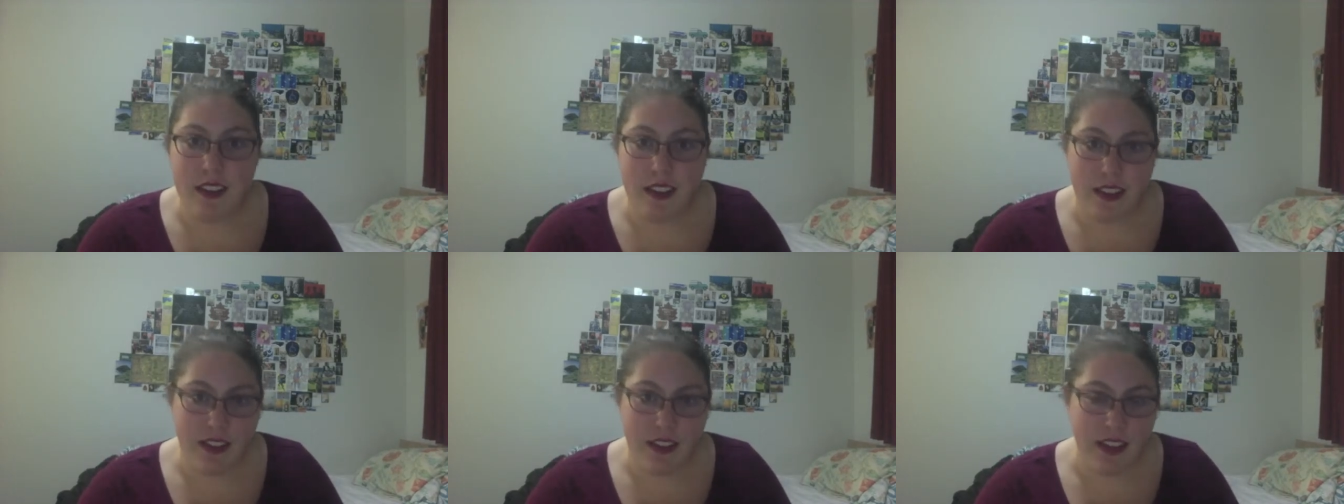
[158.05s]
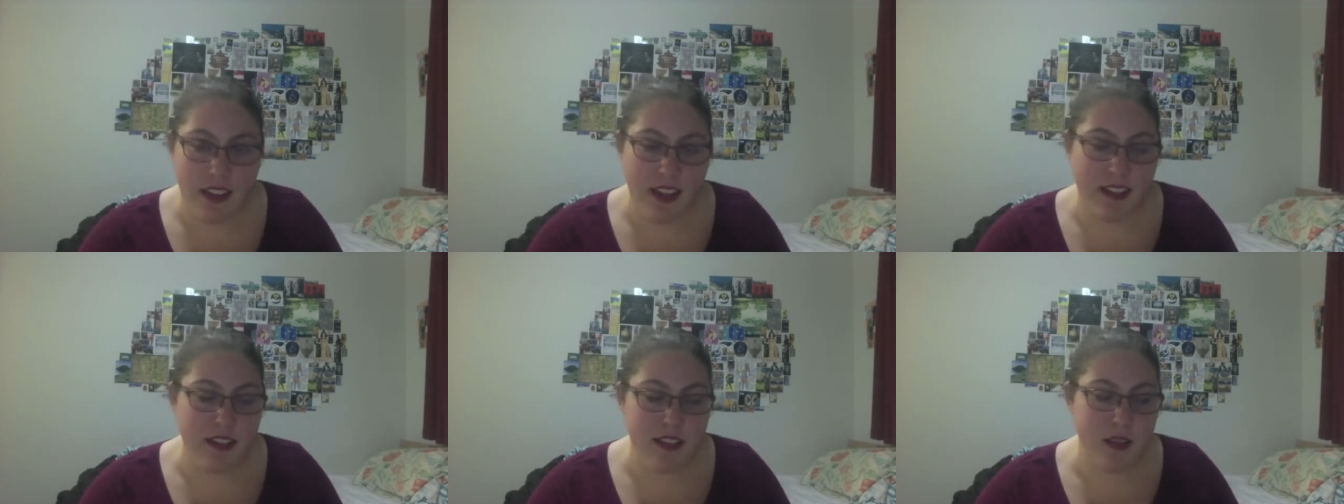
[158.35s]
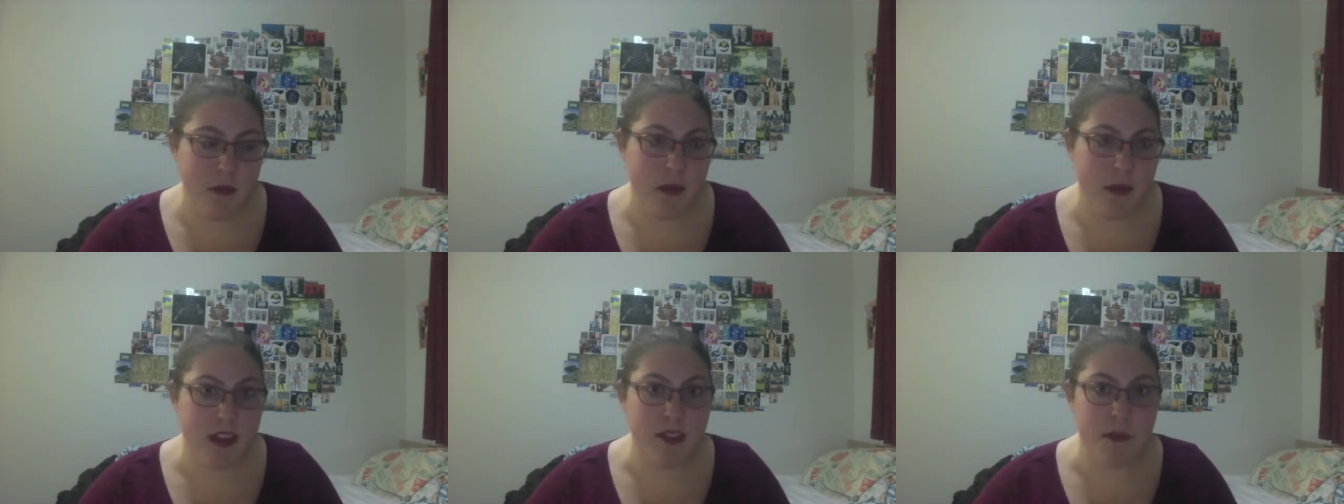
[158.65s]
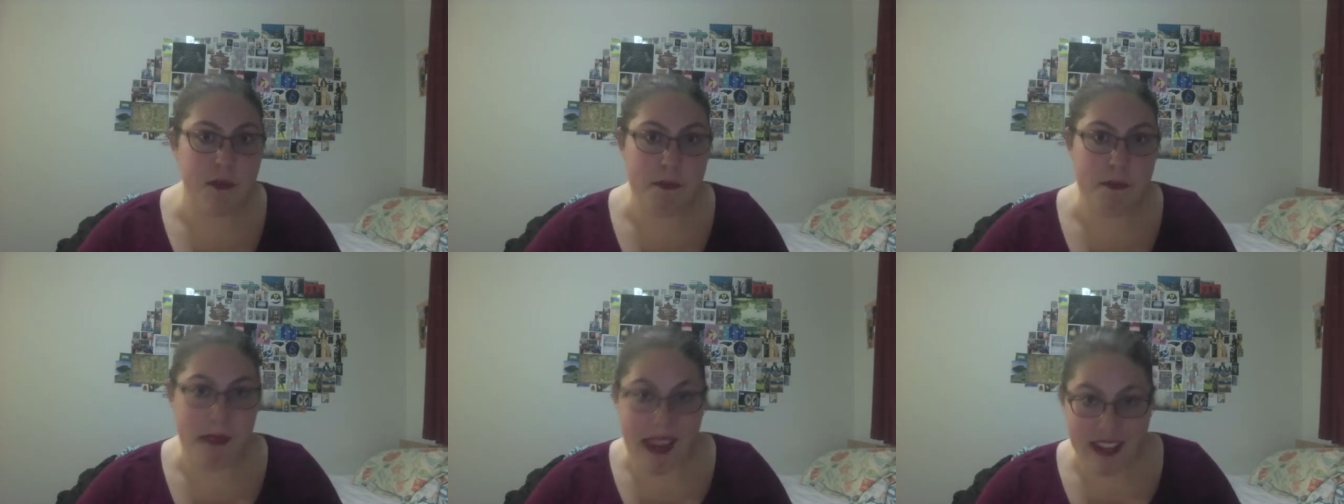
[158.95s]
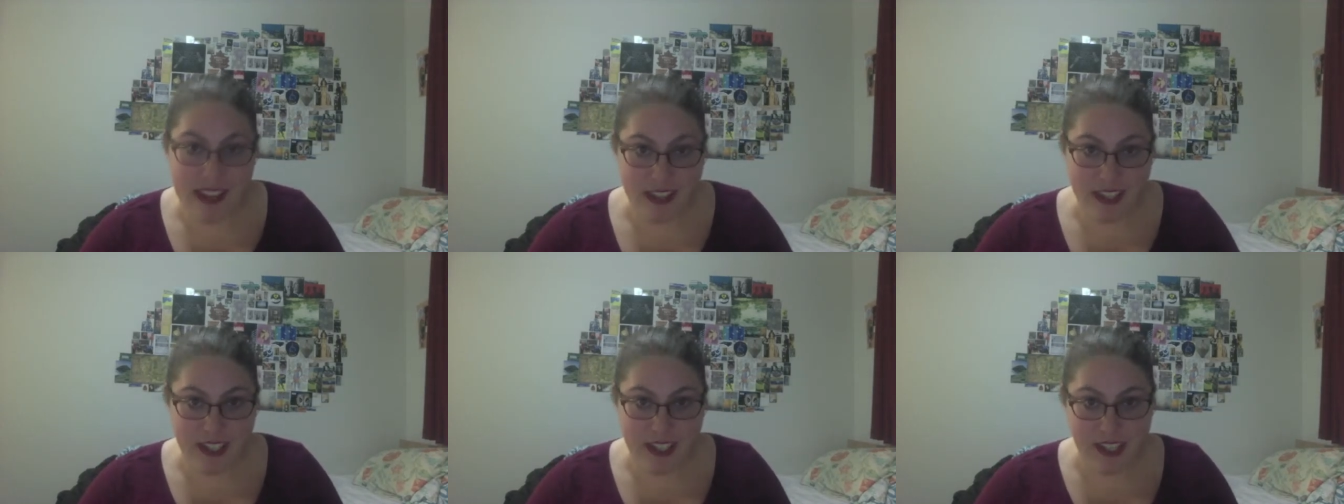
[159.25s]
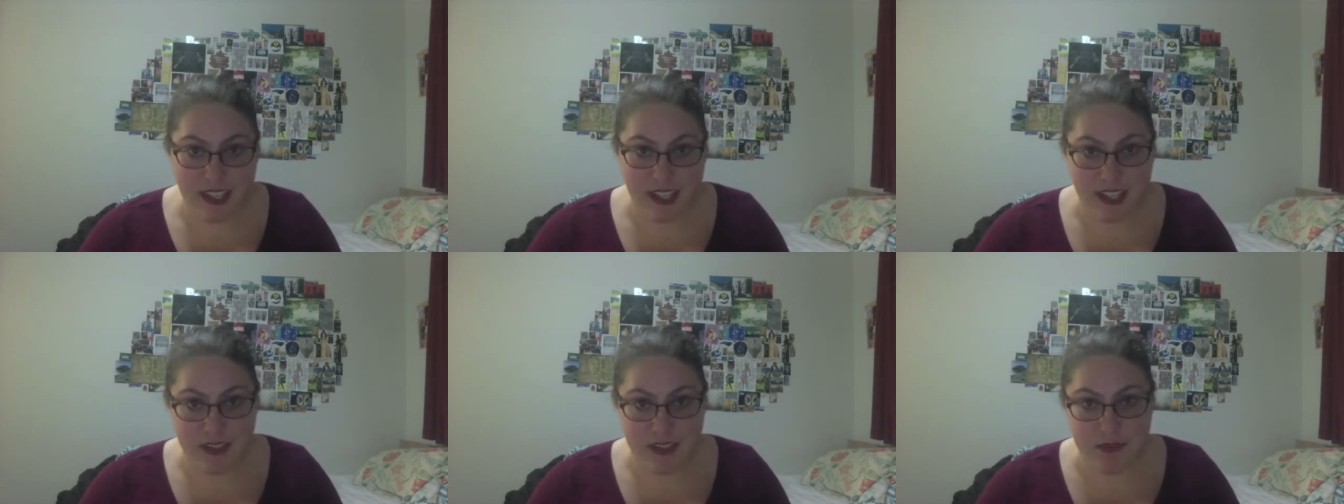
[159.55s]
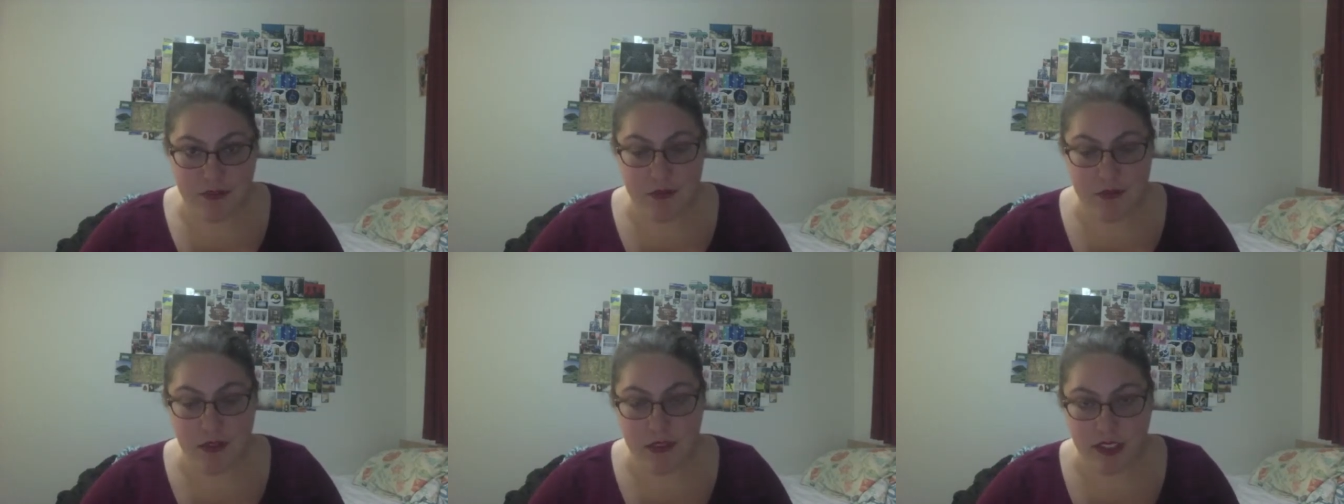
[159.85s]
things in which magic is
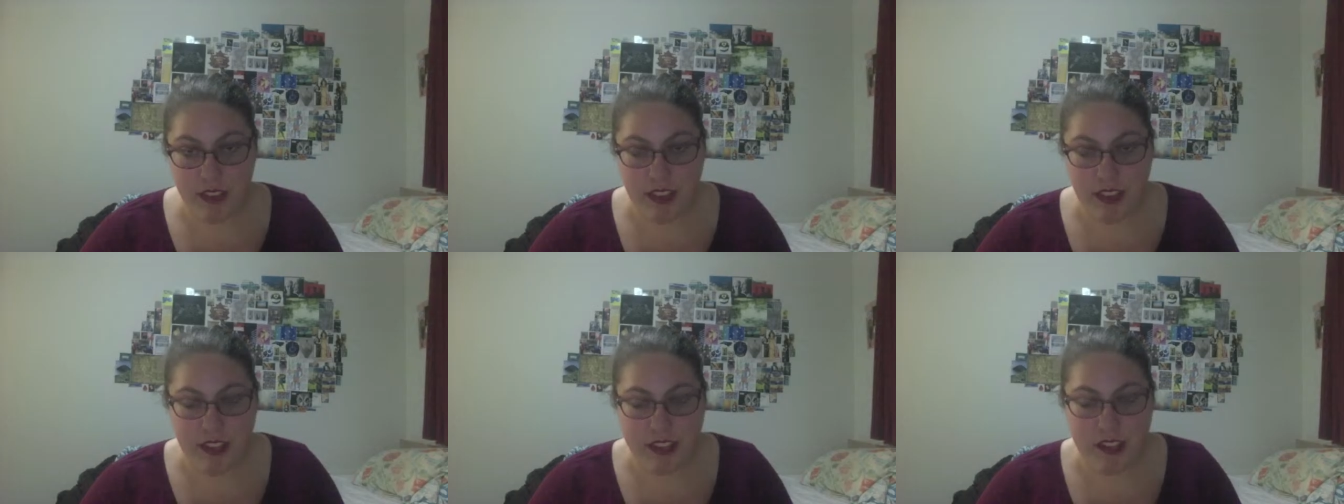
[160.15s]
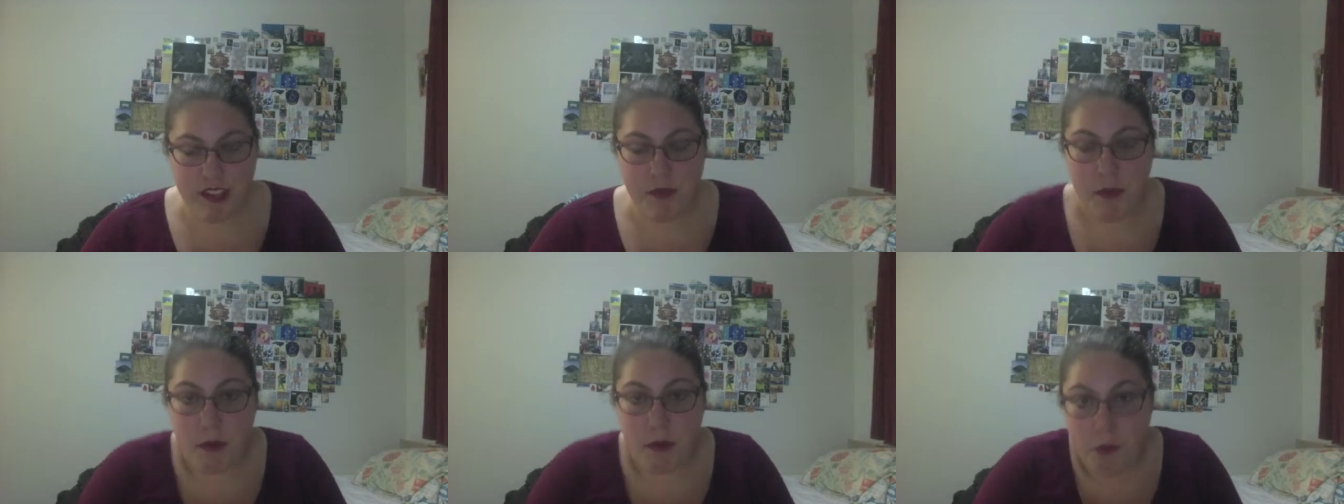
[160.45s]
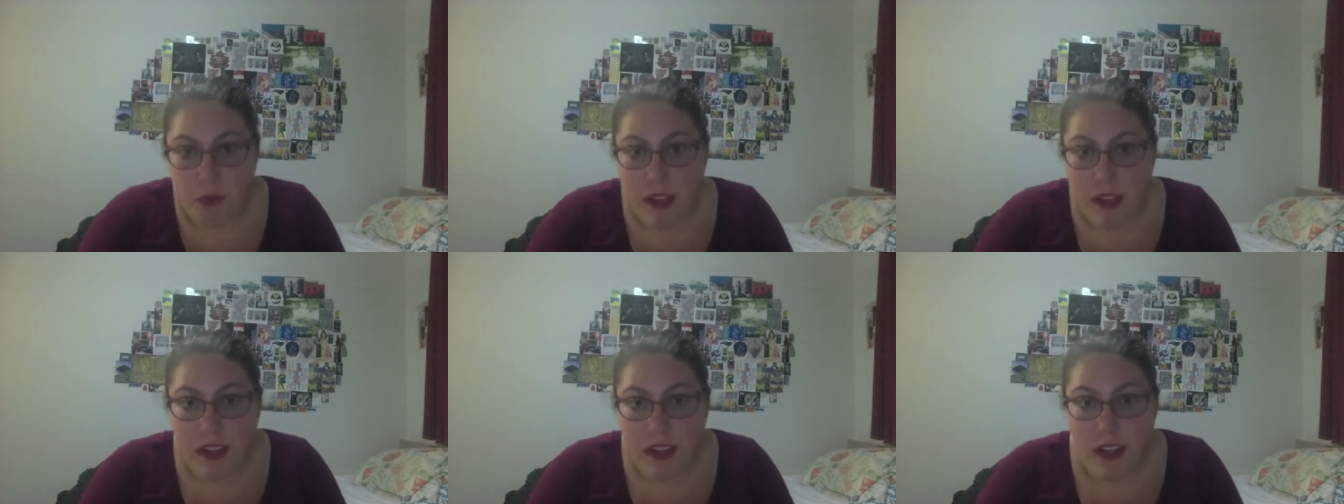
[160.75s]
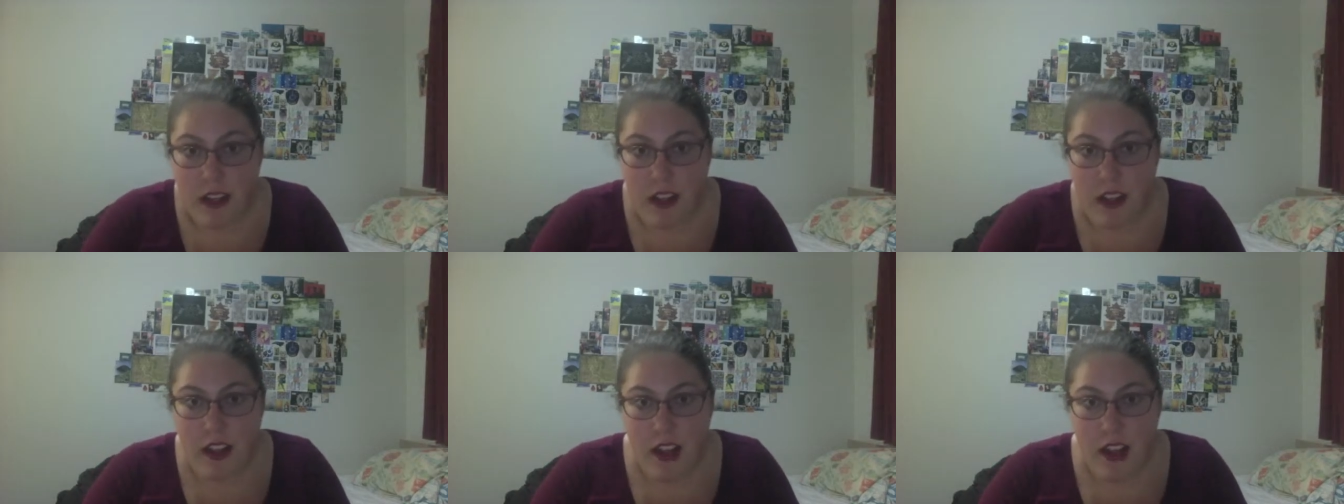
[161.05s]
revealed to be real,